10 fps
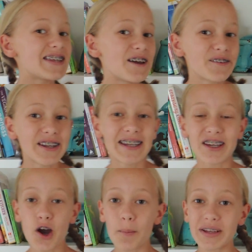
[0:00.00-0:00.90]

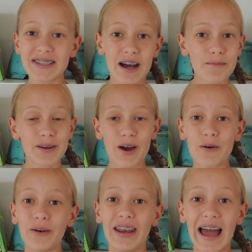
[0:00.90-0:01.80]
definitely comment down
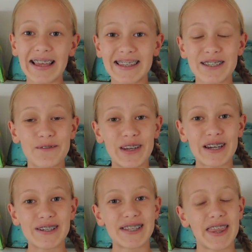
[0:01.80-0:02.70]
below or like this
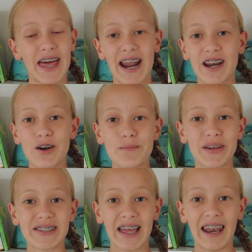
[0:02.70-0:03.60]
video so that I know,
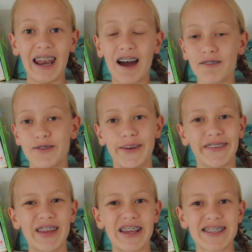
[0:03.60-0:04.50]
because I love
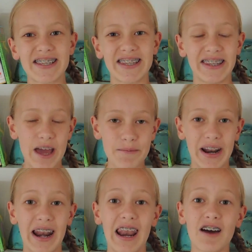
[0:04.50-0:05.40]
doing them and
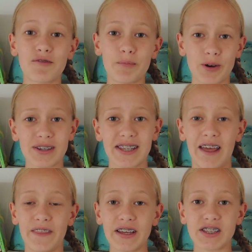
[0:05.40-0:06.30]
I love books,
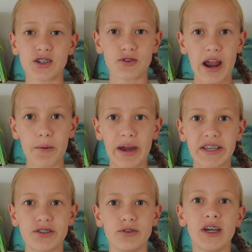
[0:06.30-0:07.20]
and I think it's a great
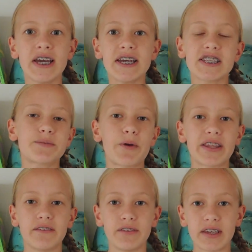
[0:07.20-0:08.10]
way to
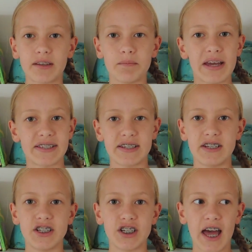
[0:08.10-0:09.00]
spread the vegan
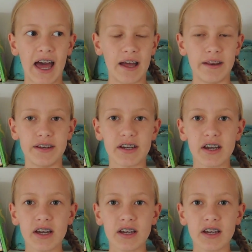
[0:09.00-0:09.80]
message. And